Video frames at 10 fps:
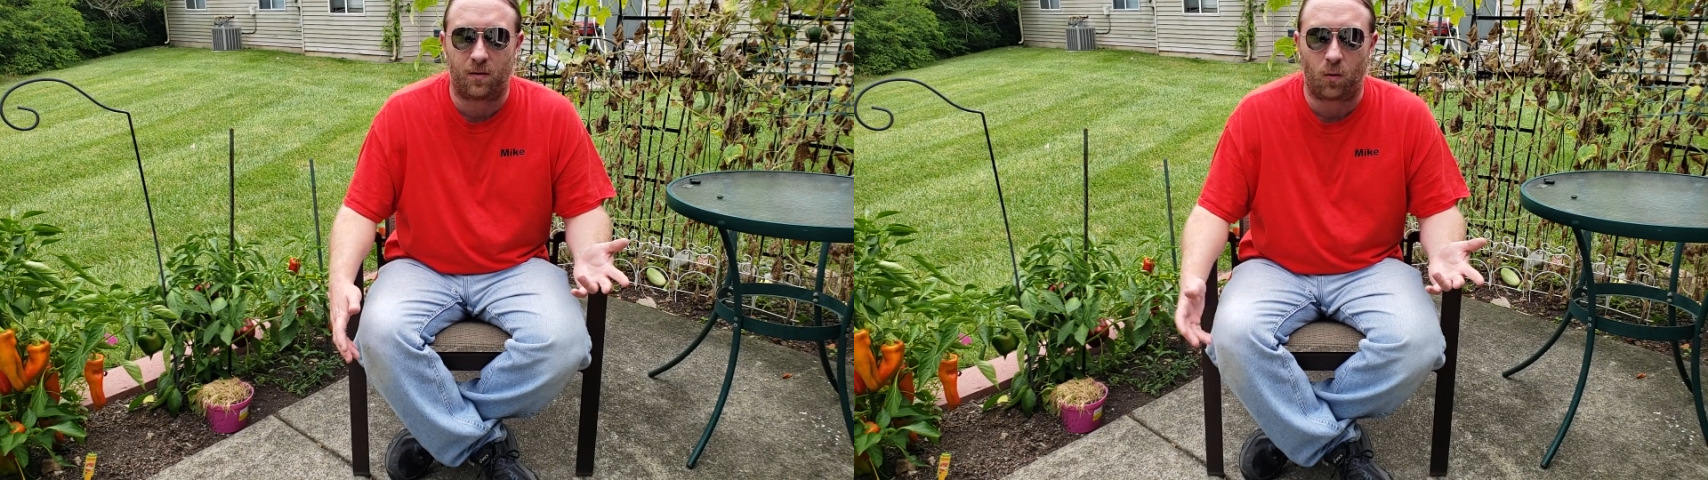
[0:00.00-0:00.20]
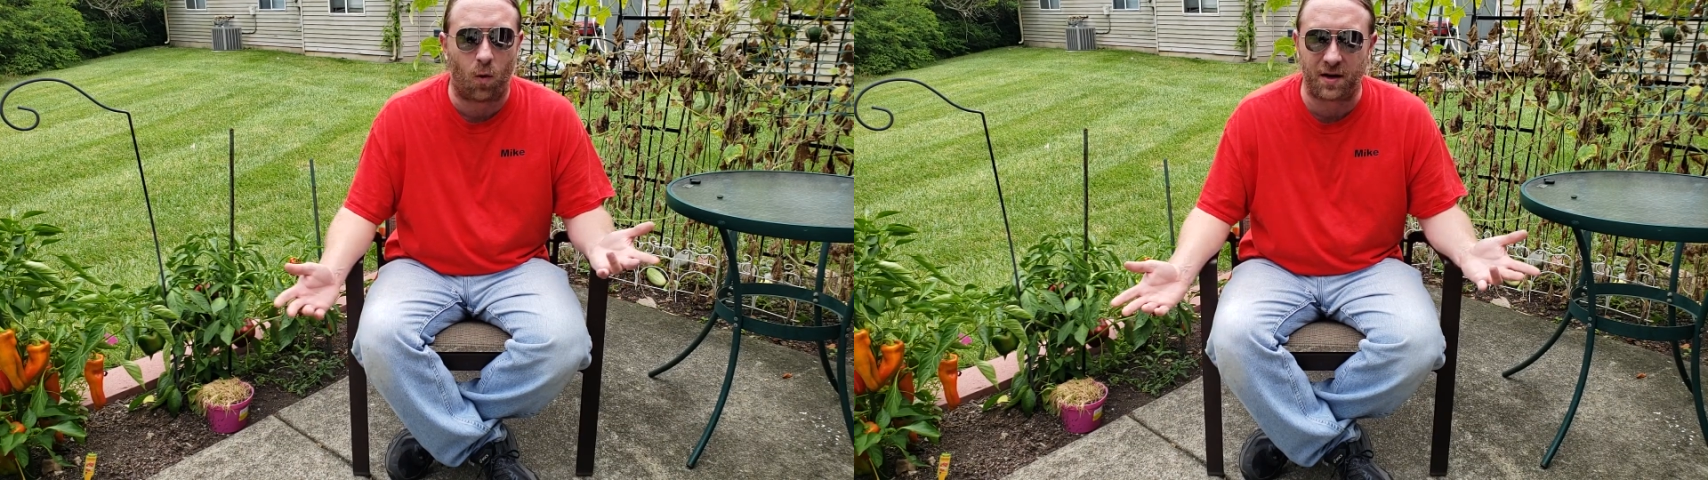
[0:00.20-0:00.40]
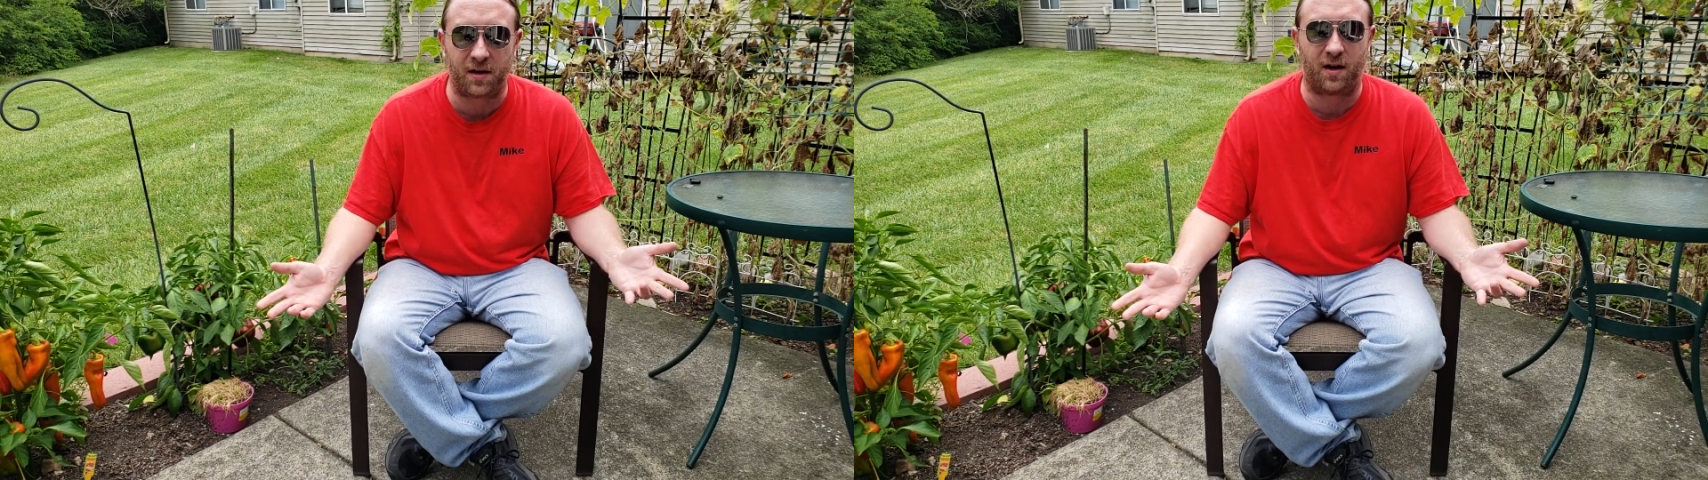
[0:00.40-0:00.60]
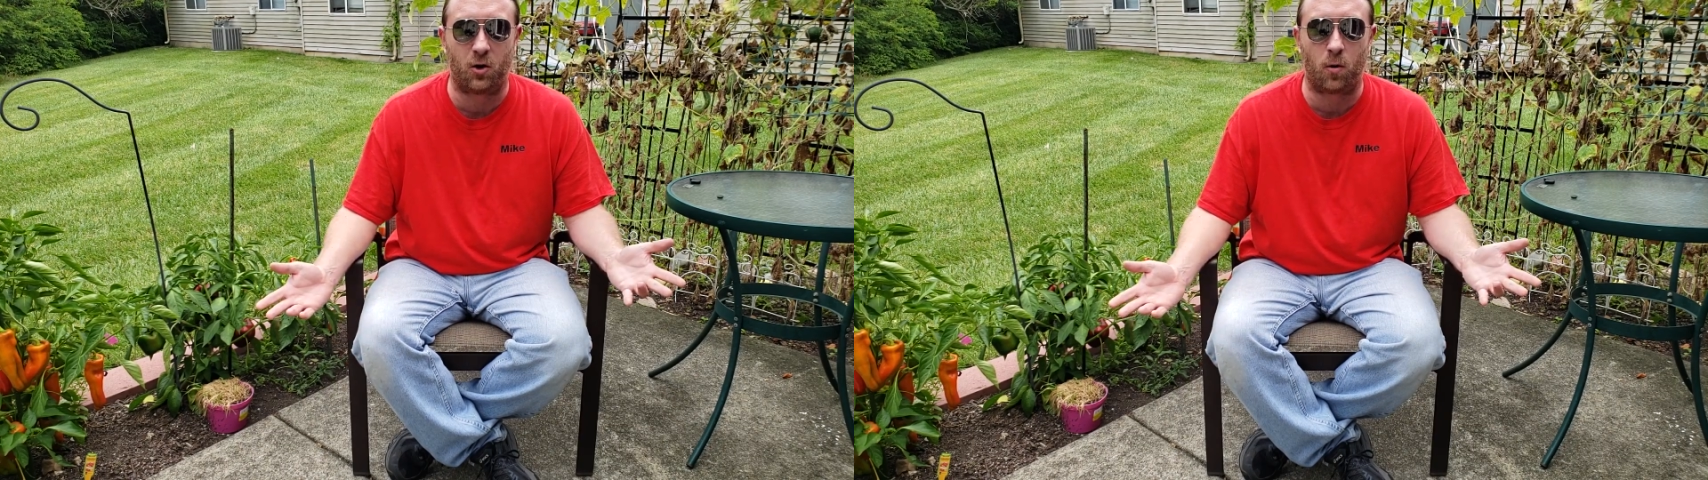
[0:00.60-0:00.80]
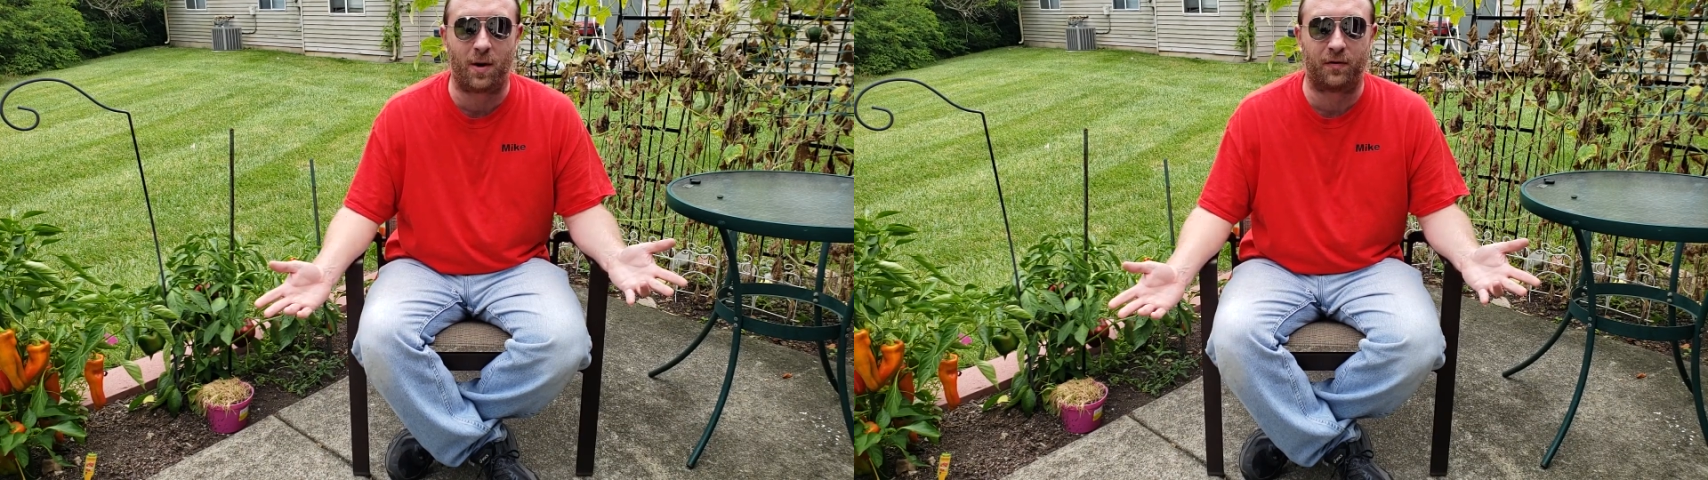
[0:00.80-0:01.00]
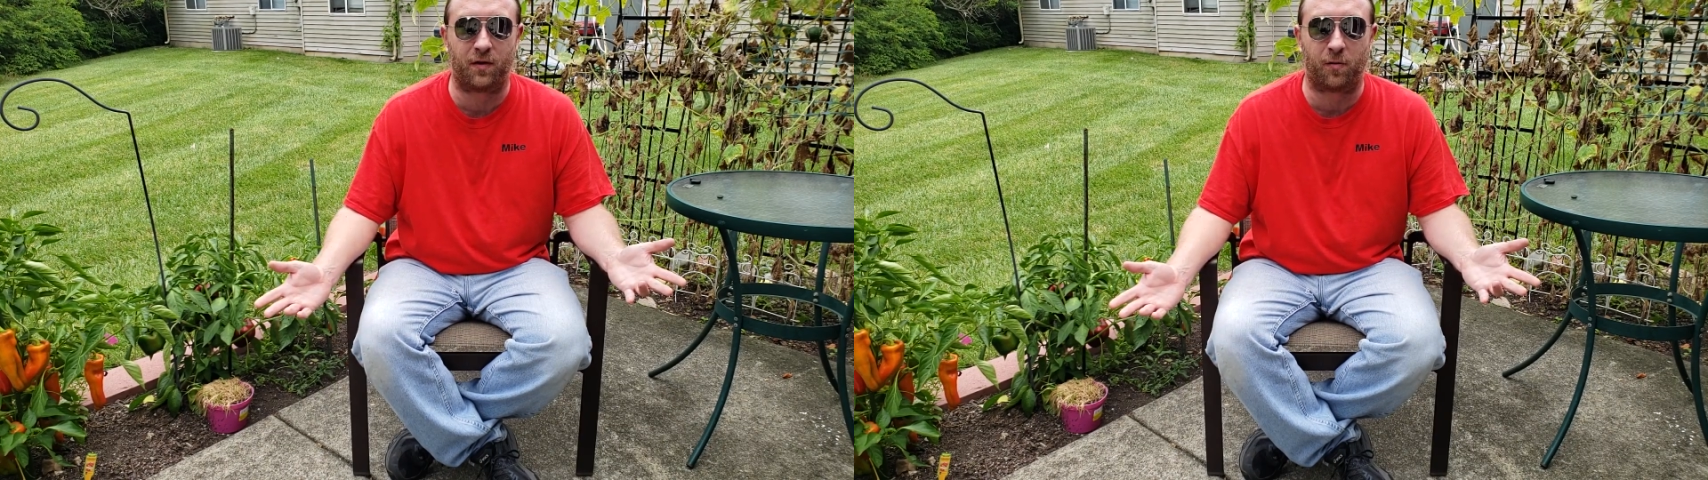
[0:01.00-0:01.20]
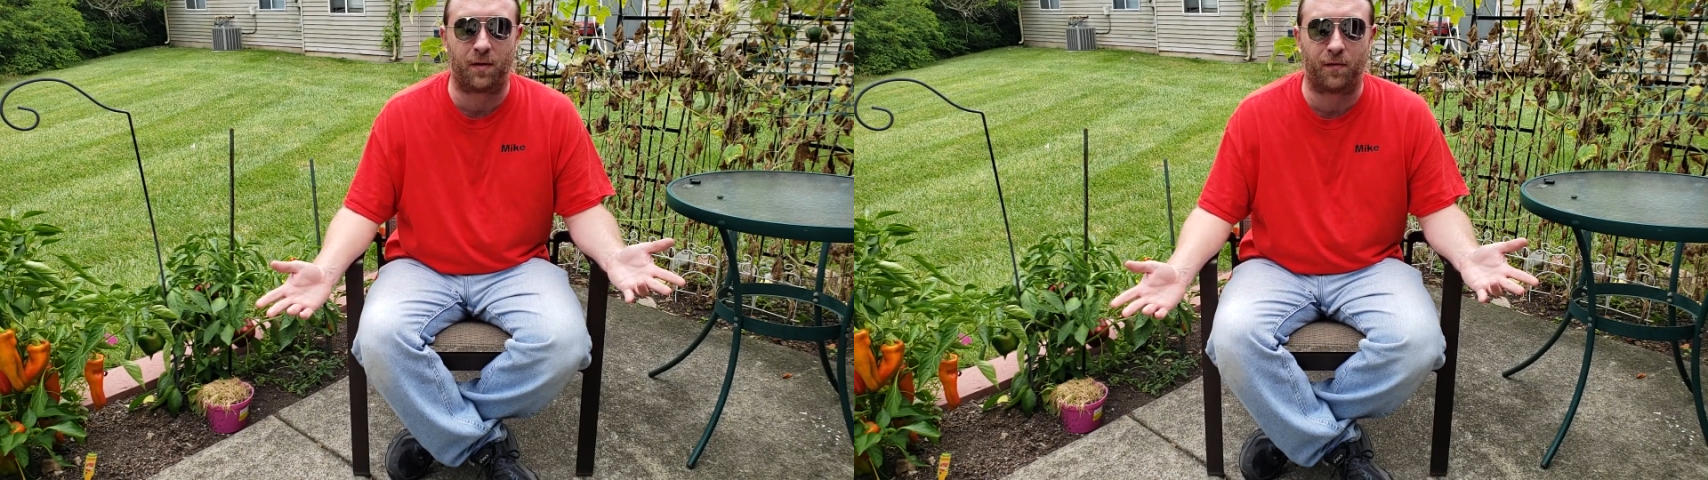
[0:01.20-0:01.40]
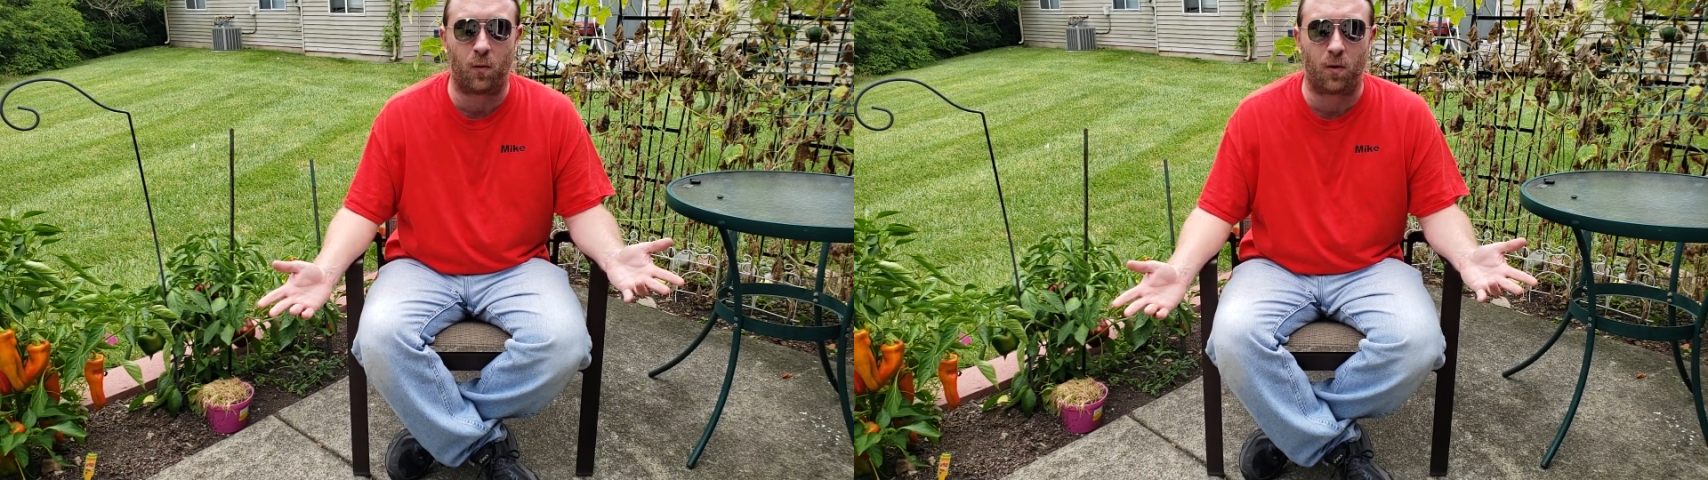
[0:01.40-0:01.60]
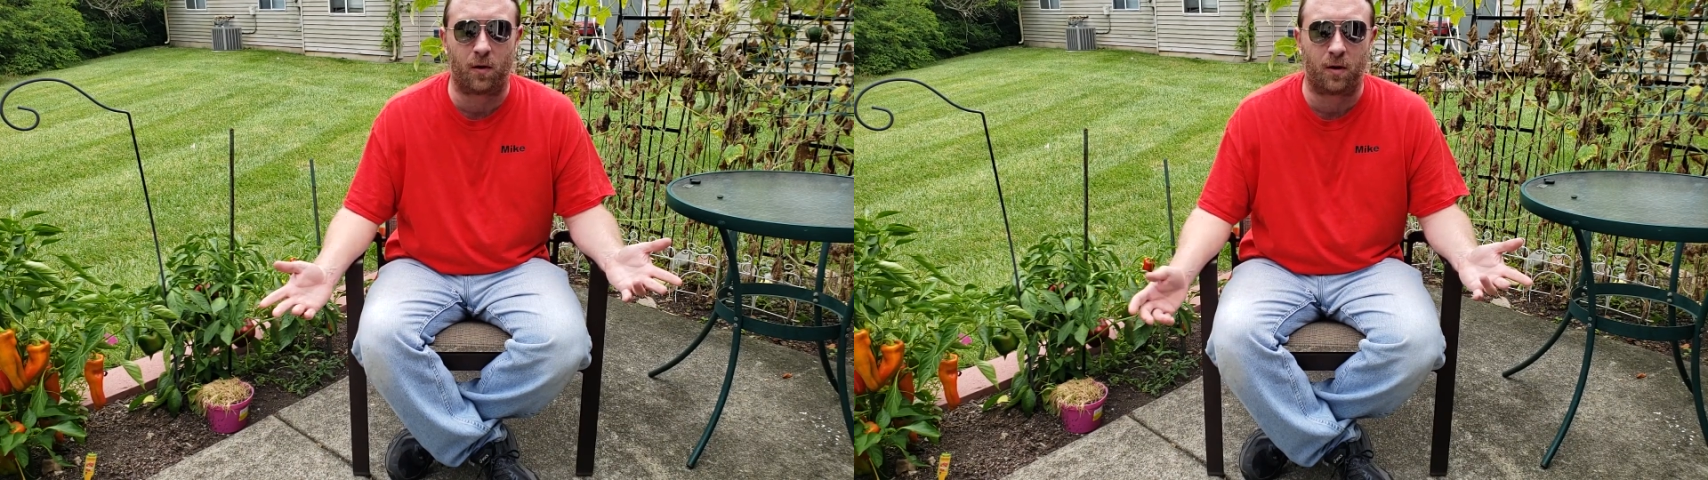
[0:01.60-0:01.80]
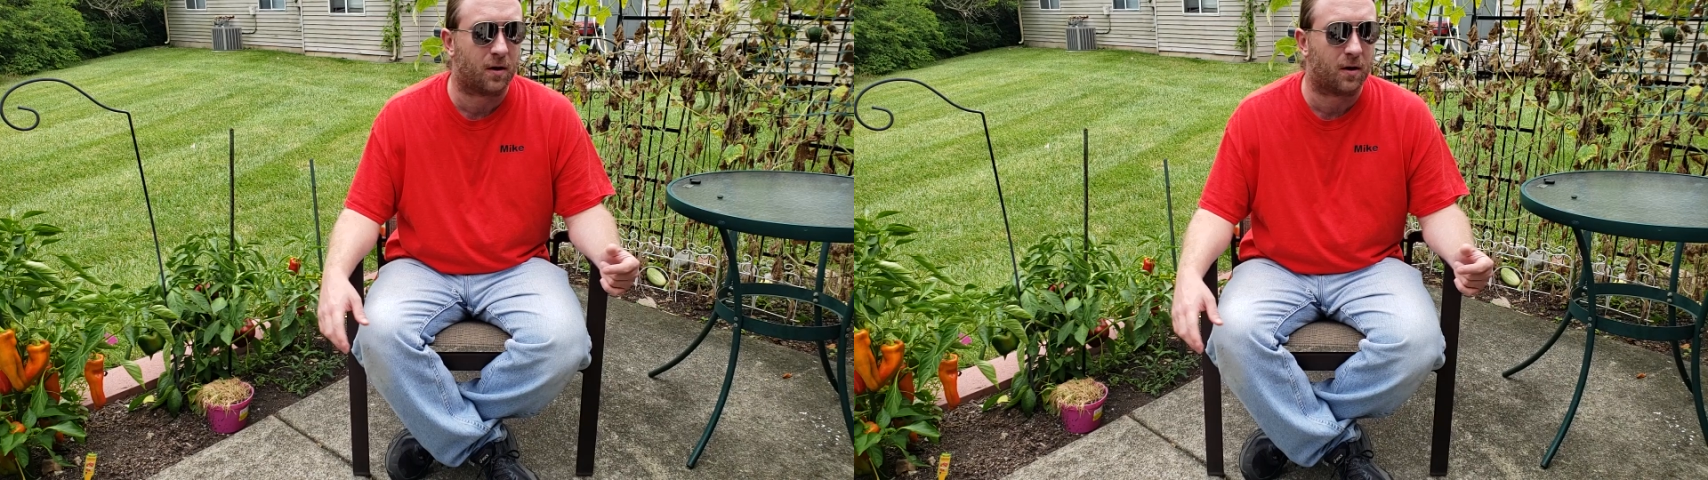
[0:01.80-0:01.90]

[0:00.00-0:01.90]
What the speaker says: why didn't I know about this before?